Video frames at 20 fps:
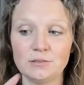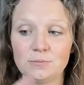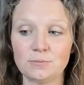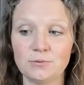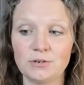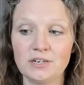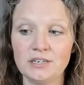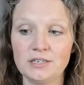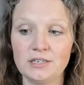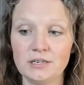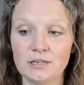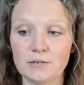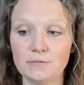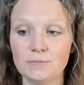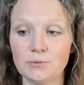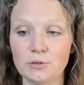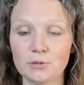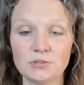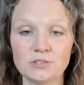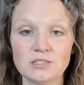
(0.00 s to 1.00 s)
the breaking
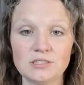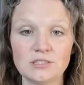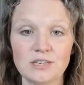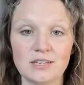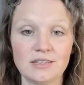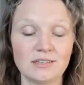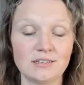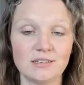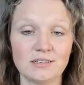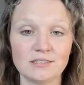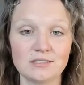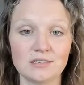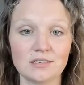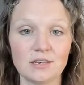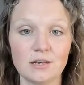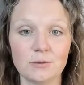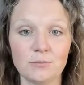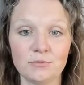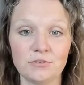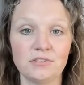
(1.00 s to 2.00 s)
of bones doesn't
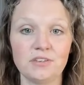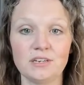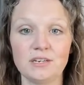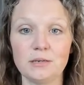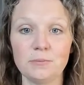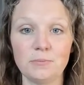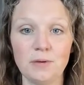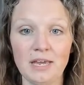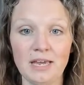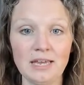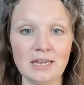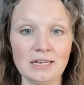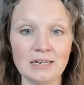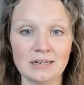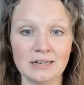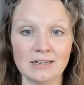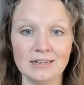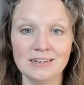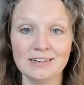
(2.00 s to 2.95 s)
come with any pain